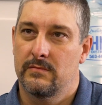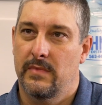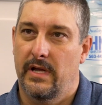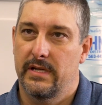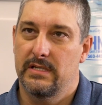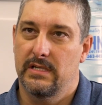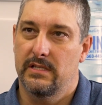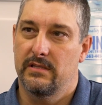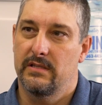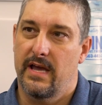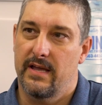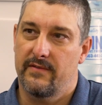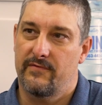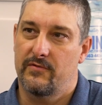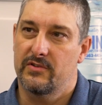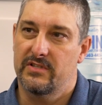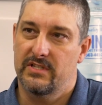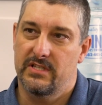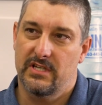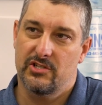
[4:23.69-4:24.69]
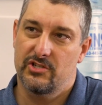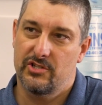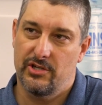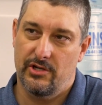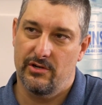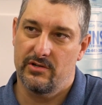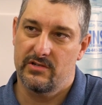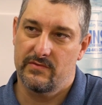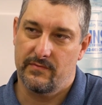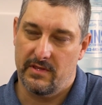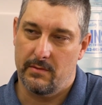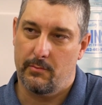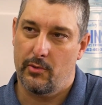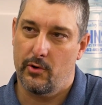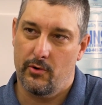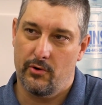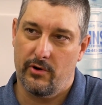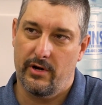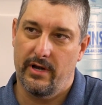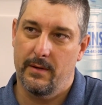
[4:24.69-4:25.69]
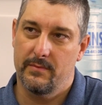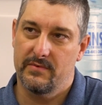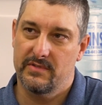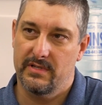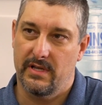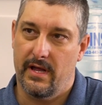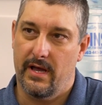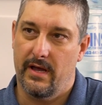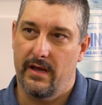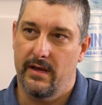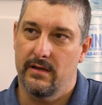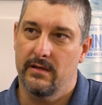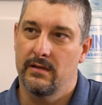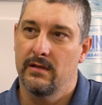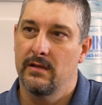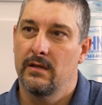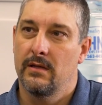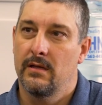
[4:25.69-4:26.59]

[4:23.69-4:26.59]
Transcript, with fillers: I did that for six years for the programs that I